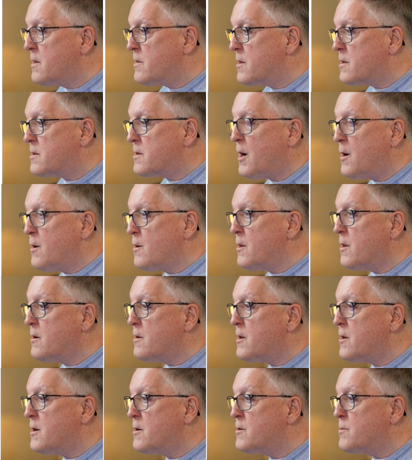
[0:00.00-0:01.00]
the total
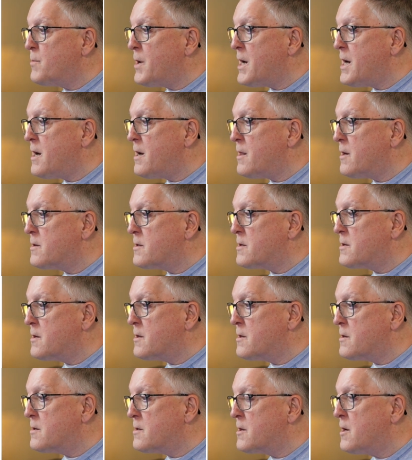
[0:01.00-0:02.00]
of those
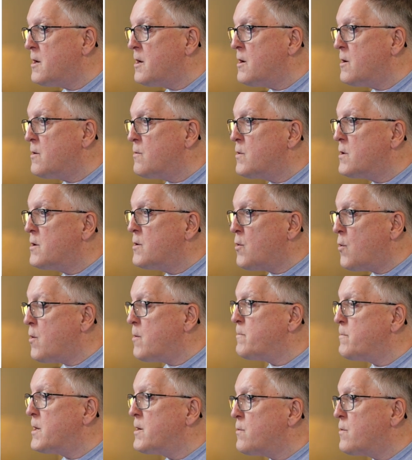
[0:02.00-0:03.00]
balances would
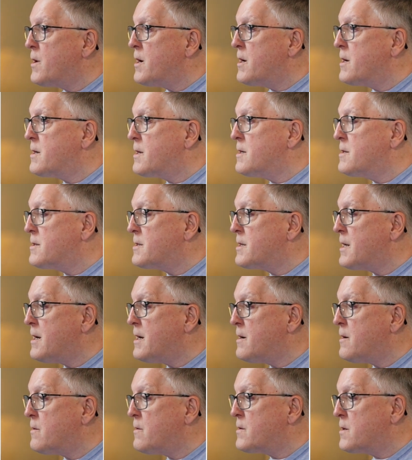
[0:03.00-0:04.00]
normally
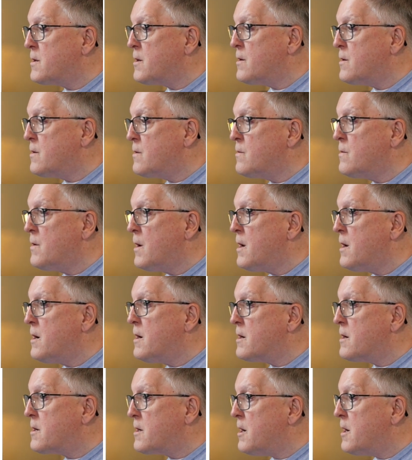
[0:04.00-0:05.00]
reconcile to
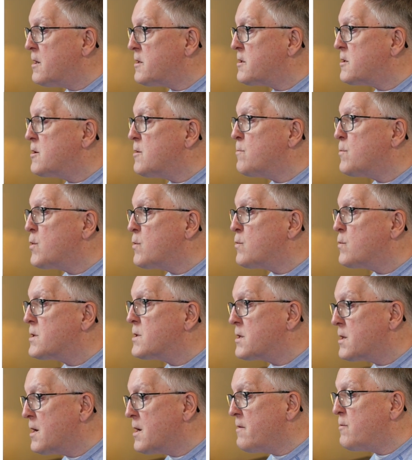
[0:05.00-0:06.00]
a customer
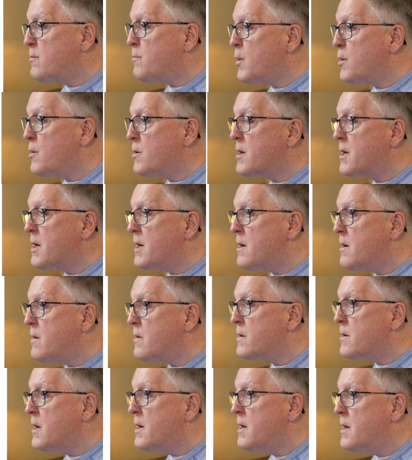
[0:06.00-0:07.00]
receivable
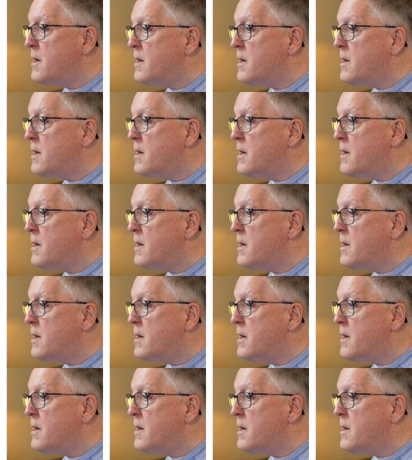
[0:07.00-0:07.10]
account